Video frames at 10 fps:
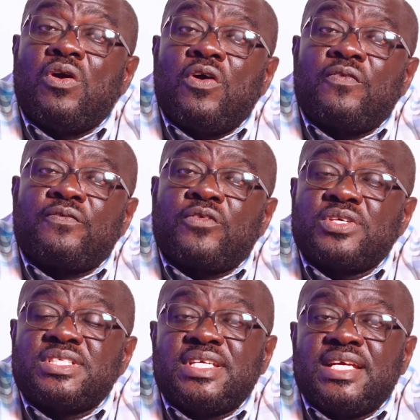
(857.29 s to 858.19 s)
of
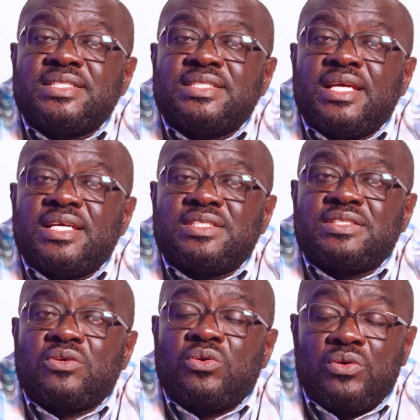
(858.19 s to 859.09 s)
consent
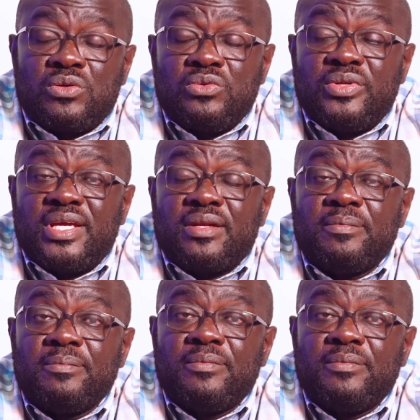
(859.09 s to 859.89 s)
is concluded.